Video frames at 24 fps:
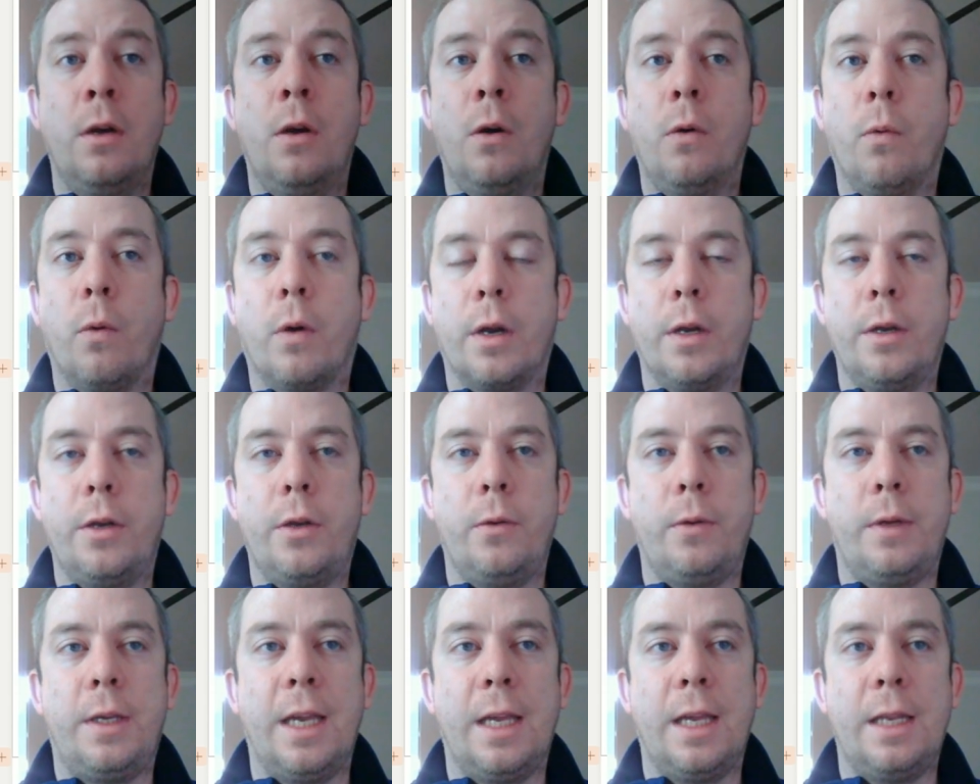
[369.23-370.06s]
We're going to do
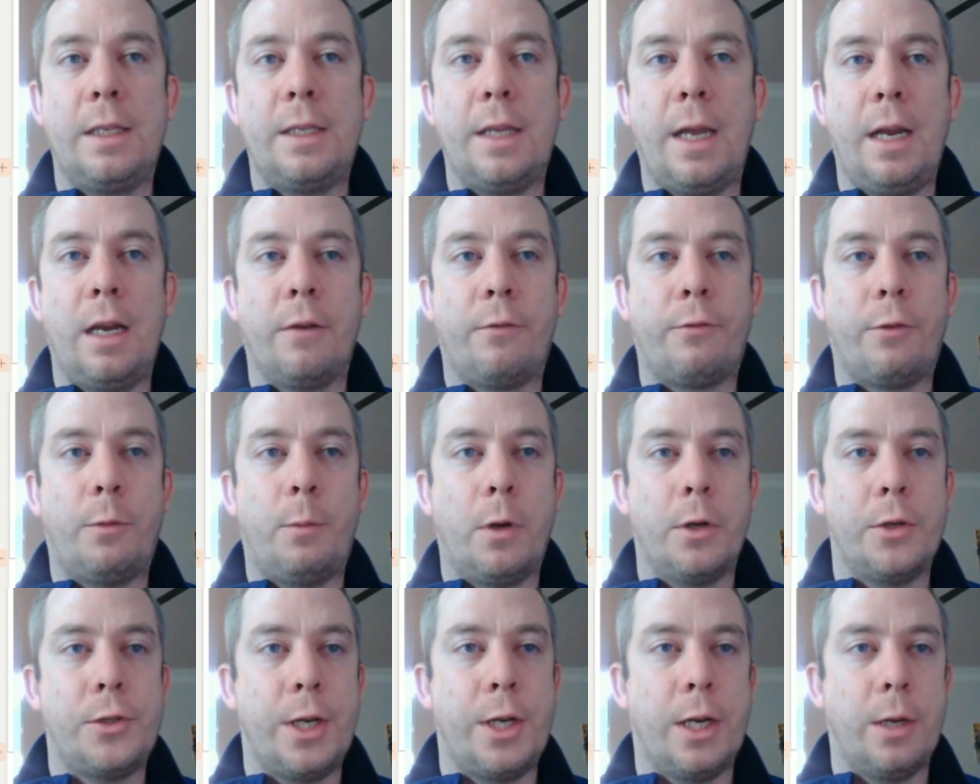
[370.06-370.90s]
get data from our
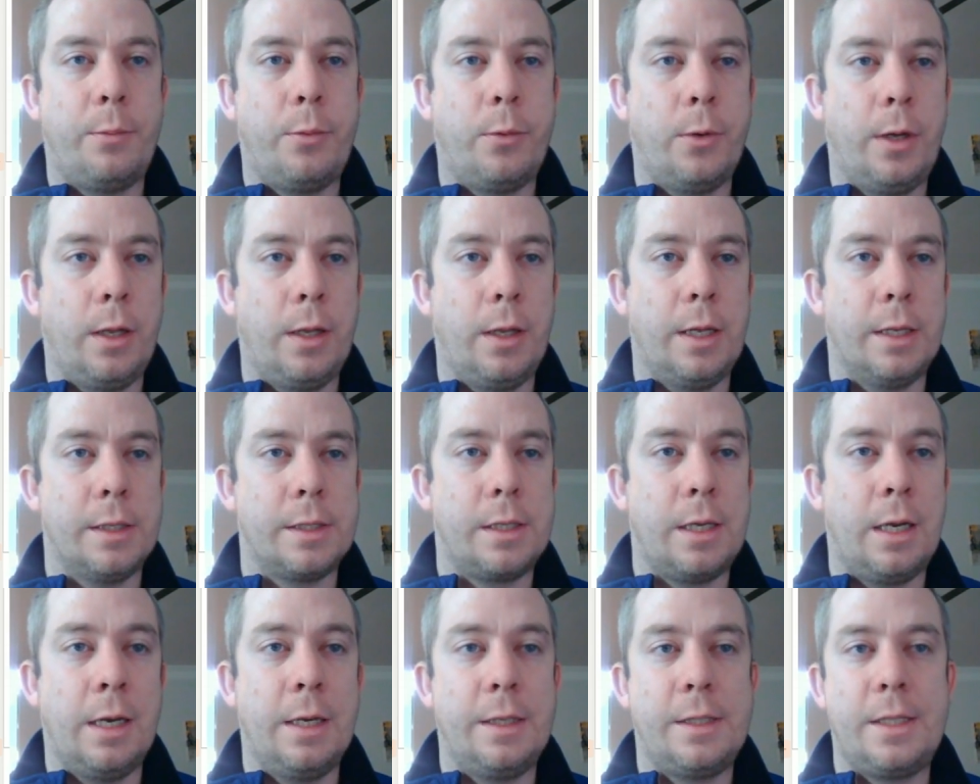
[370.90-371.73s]
SharePoint list,
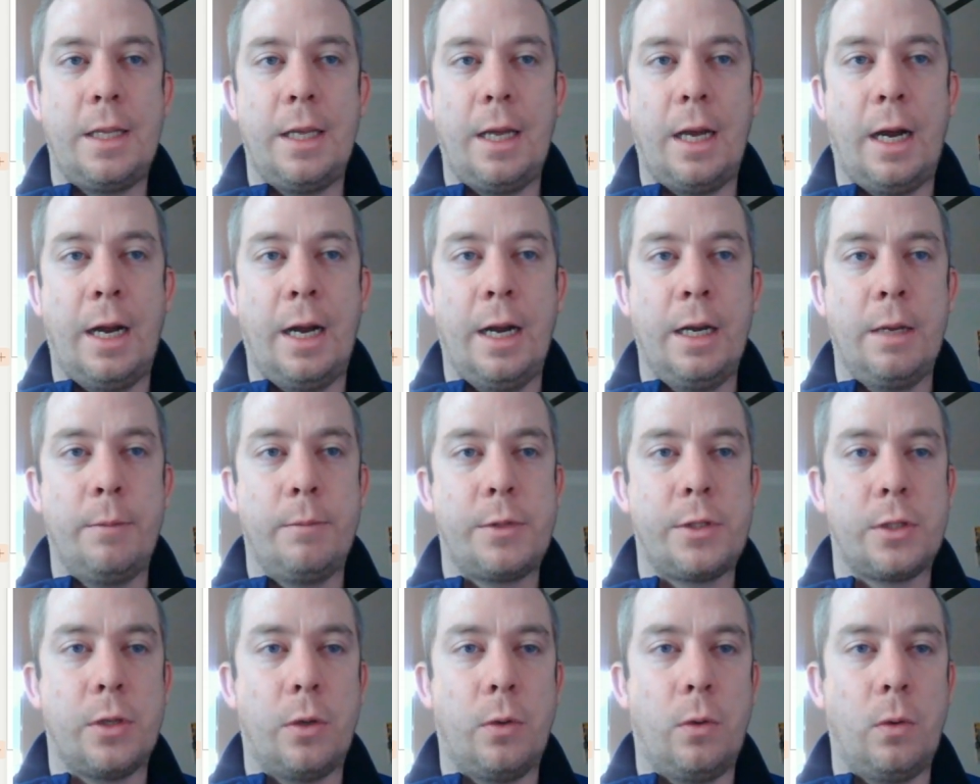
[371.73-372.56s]
and it's the items
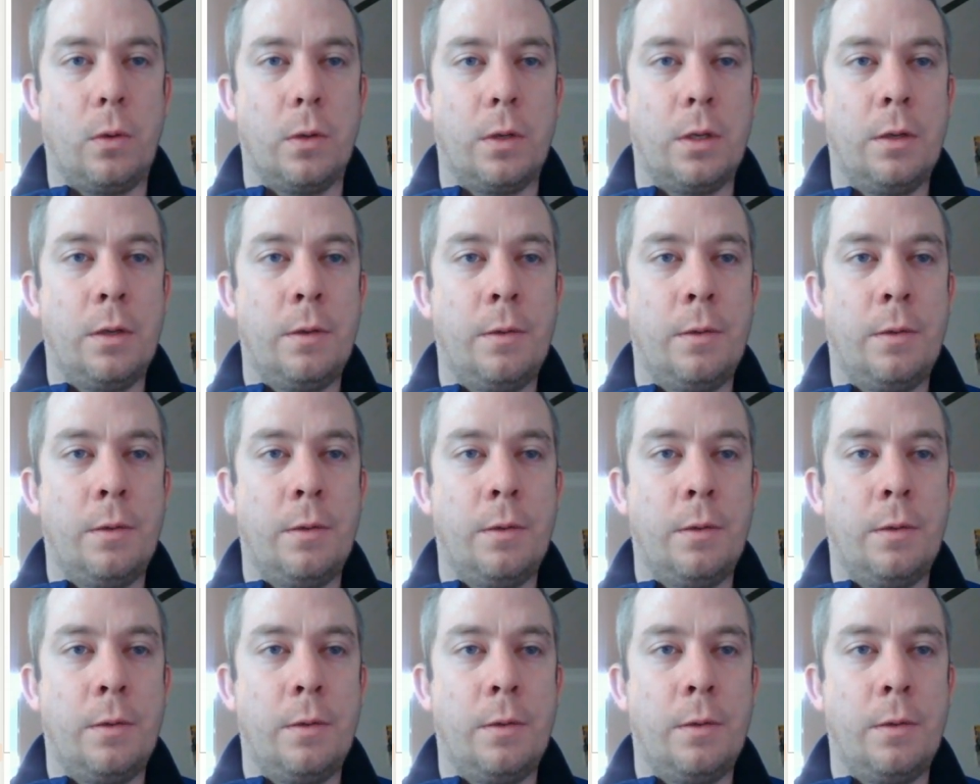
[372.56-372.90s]
sold.